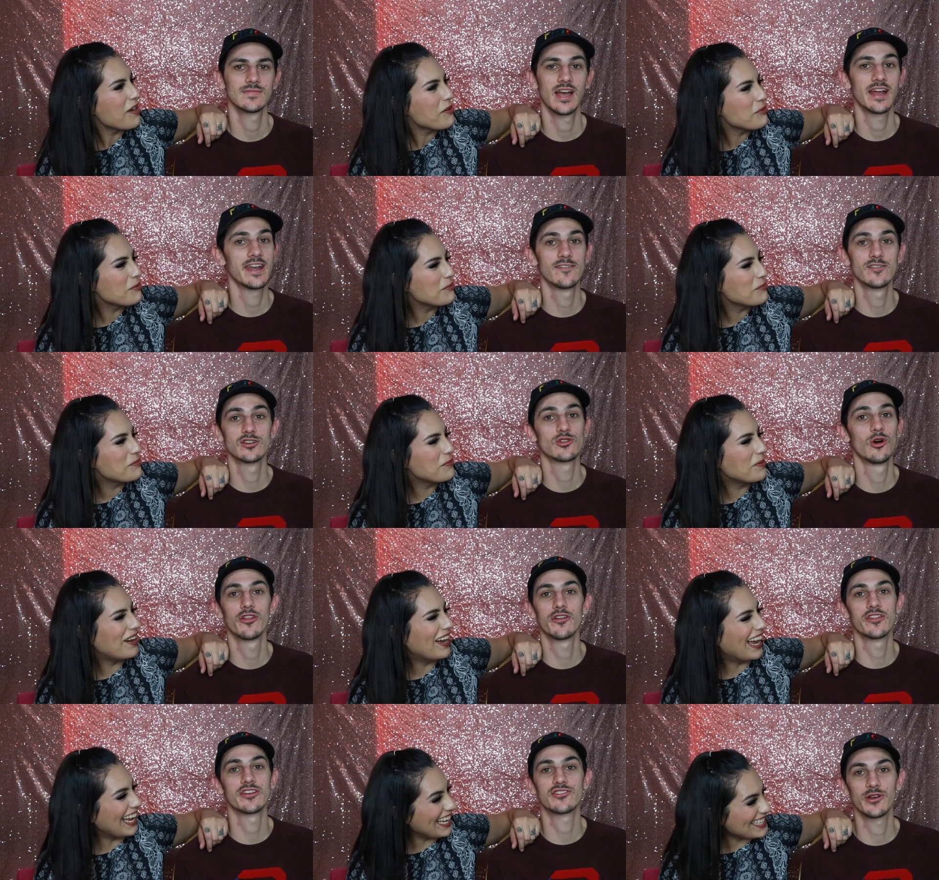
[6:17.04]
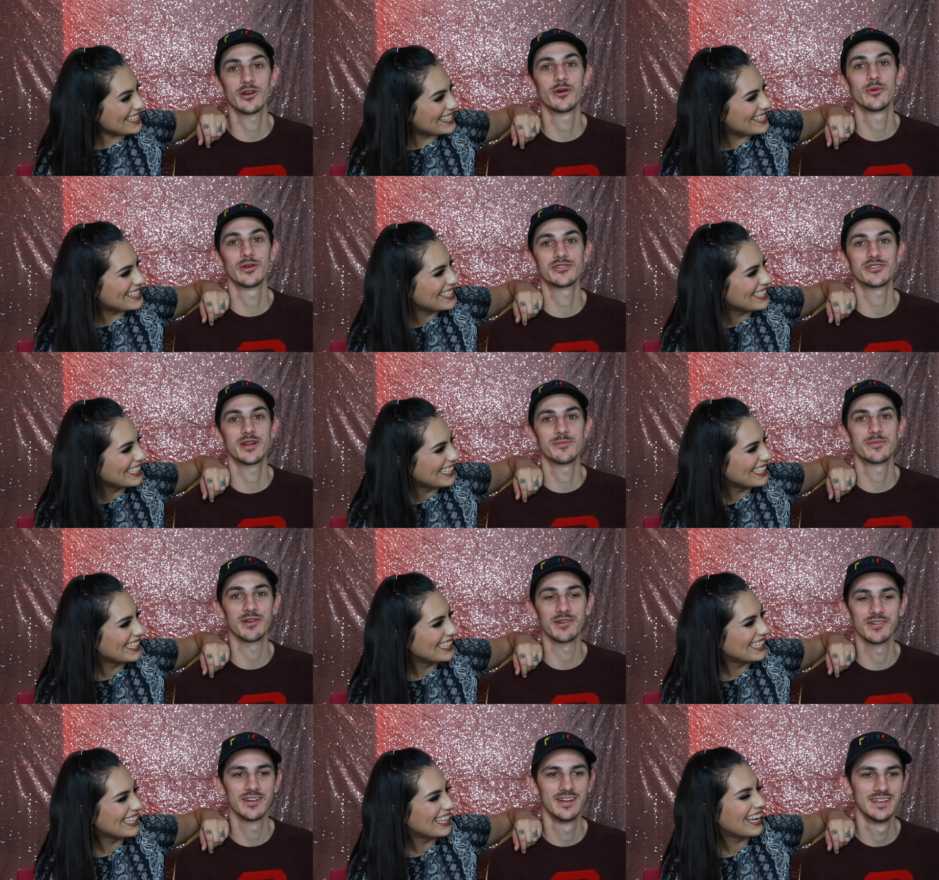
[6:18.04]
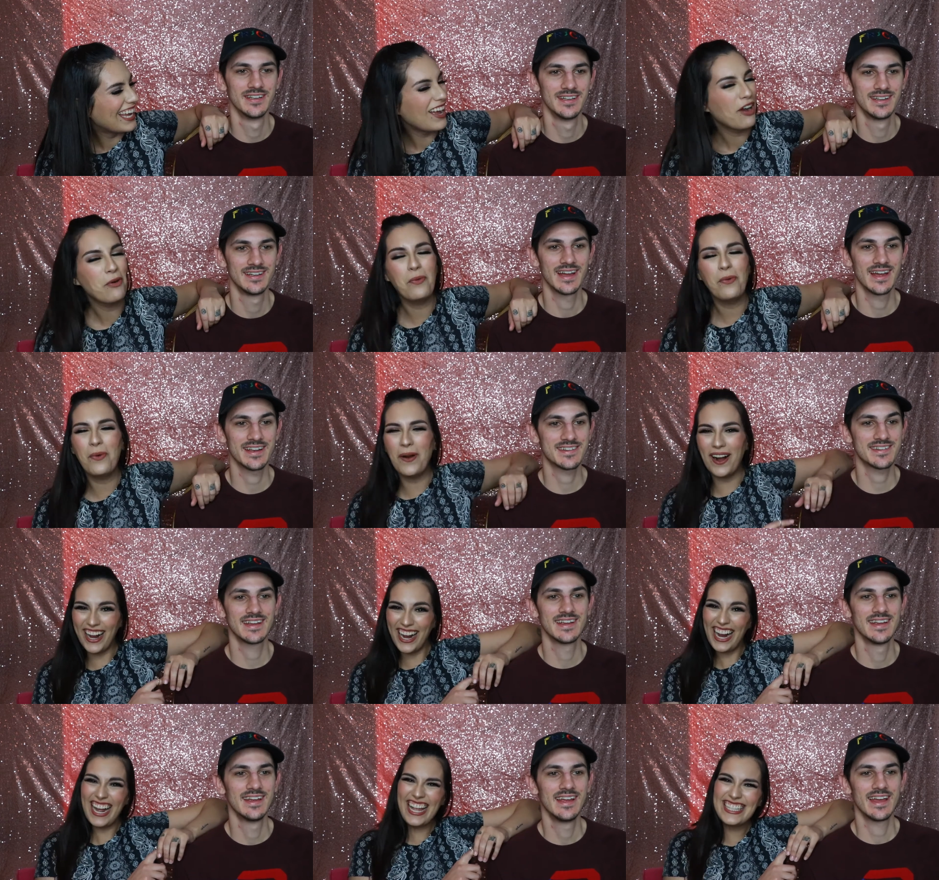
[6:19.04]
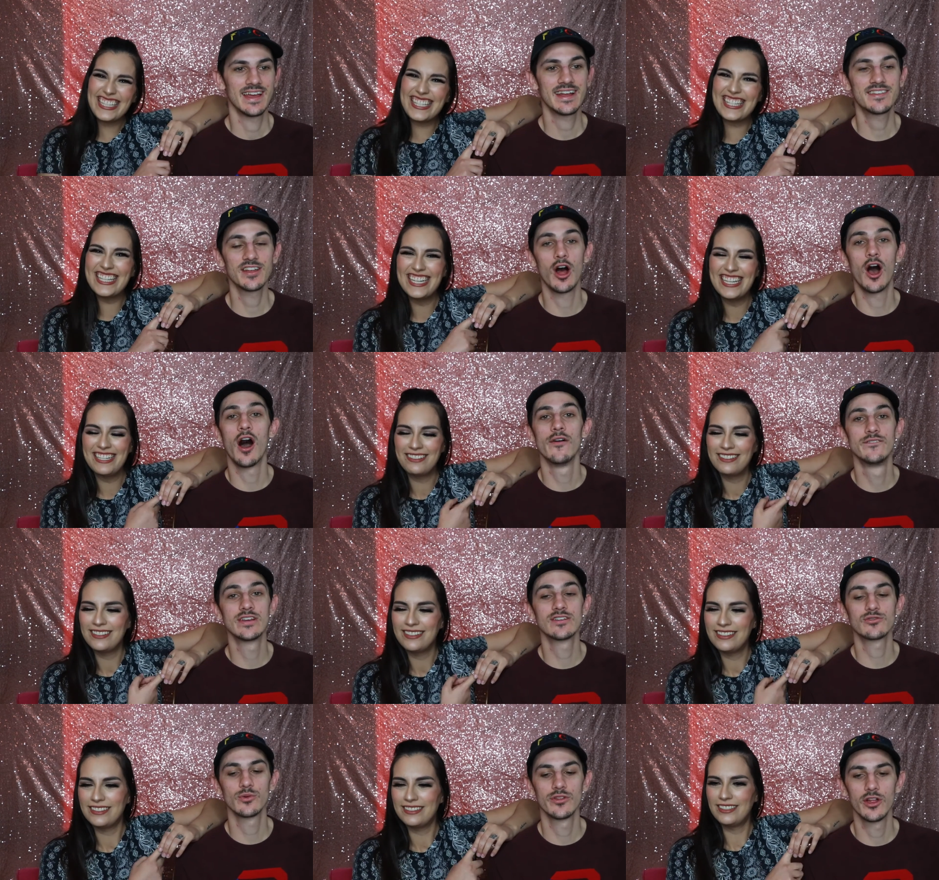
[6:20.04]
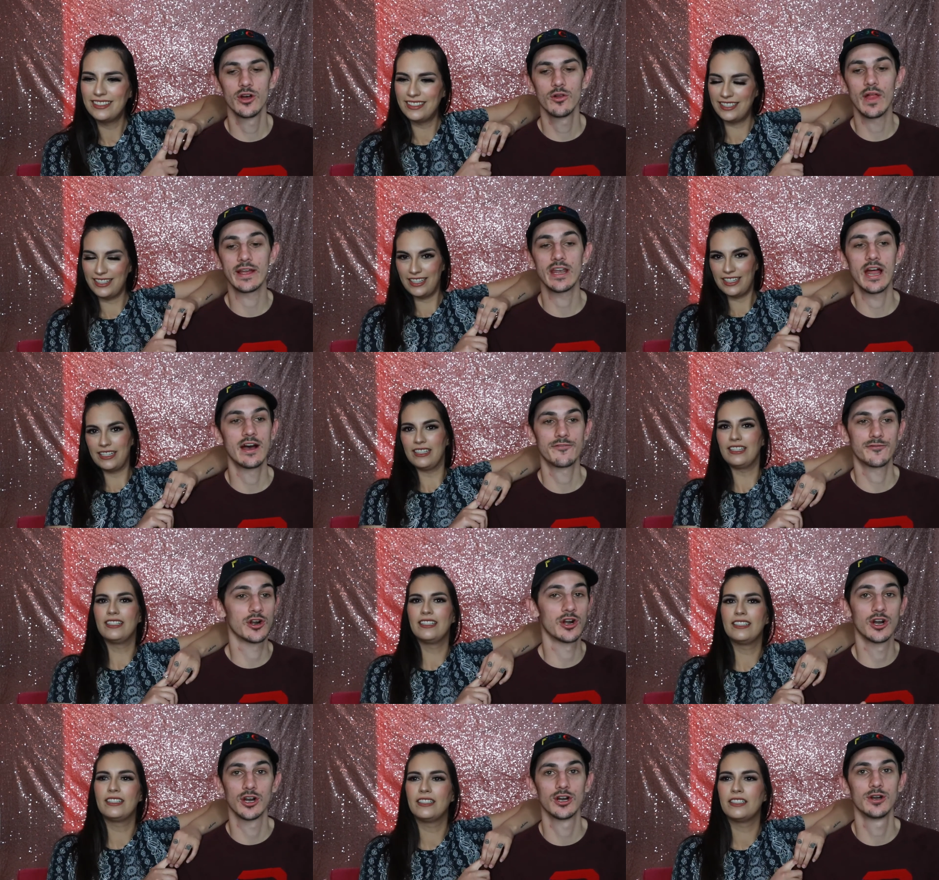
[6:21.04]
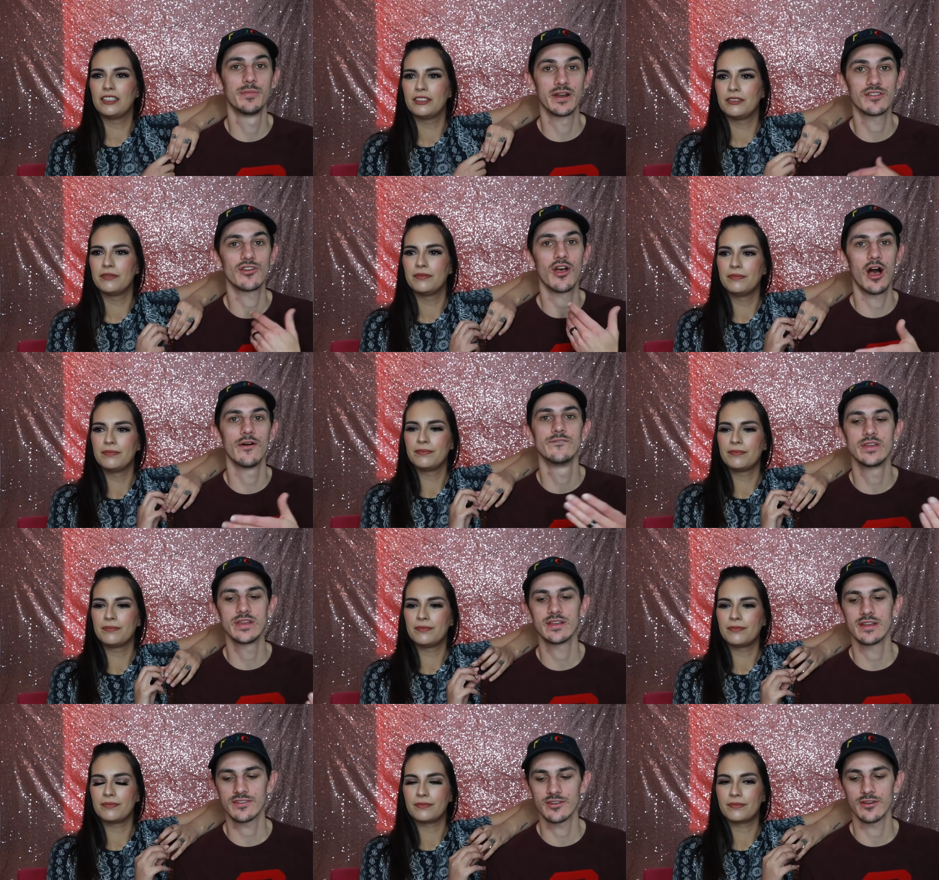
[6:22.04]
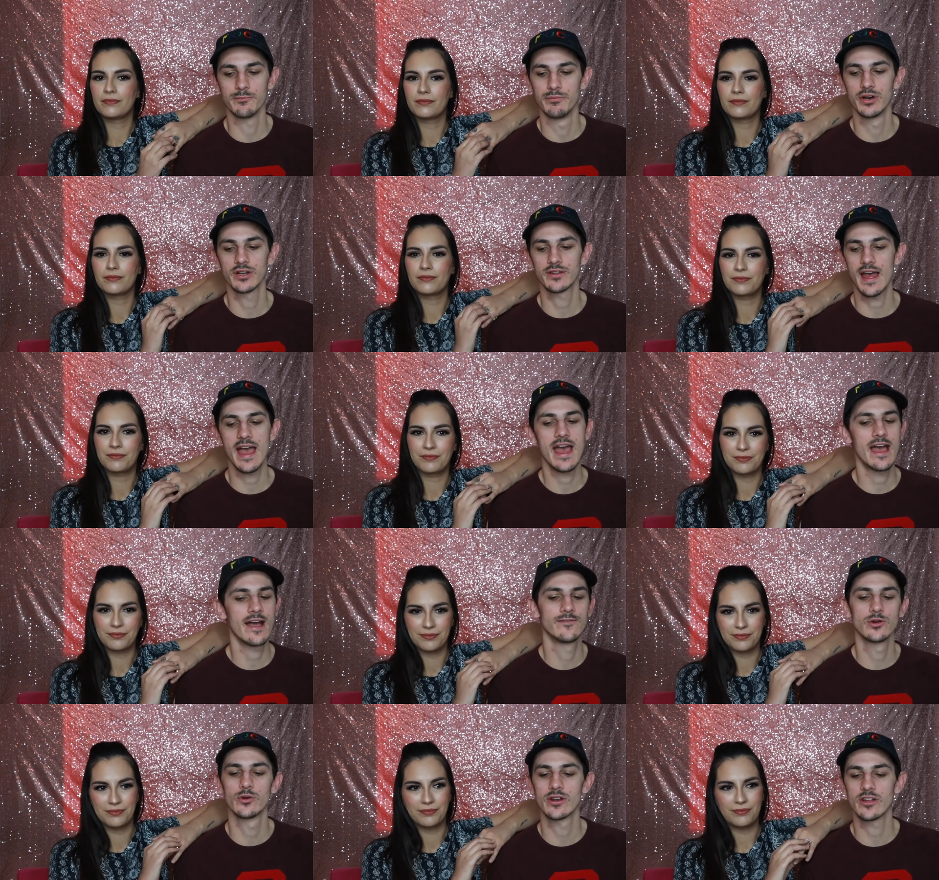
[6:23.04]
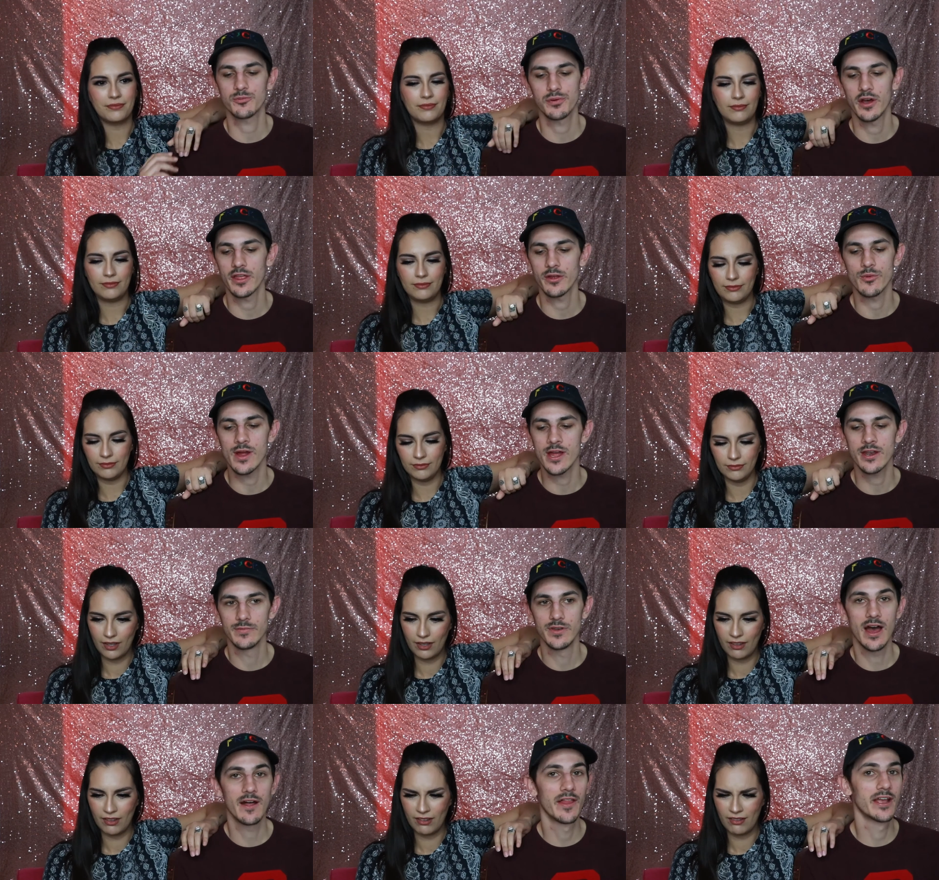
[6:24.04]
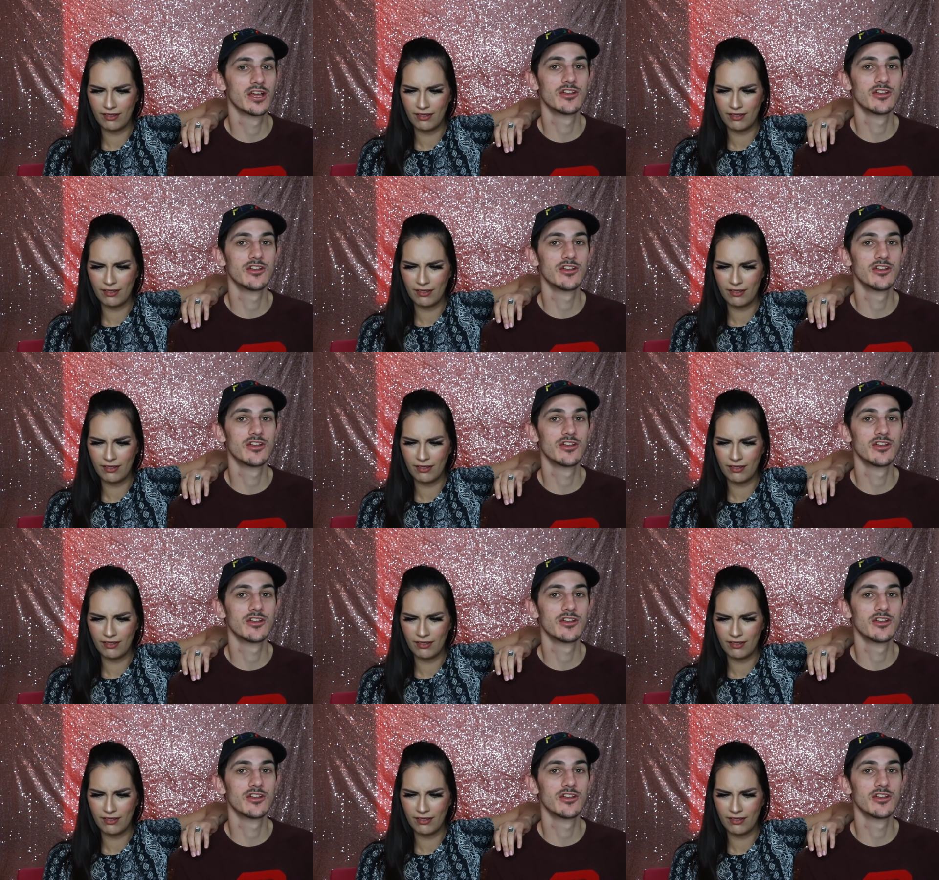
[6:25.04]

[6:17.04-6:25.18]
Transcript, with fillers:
Speaker 1: I never told what? her this, so I will stump her.
Speaker 2: What?
Speaker 1: It's, it's, an obvious one though, like not for her, but it's obvious. It's a book that everyone has probably read. Not like a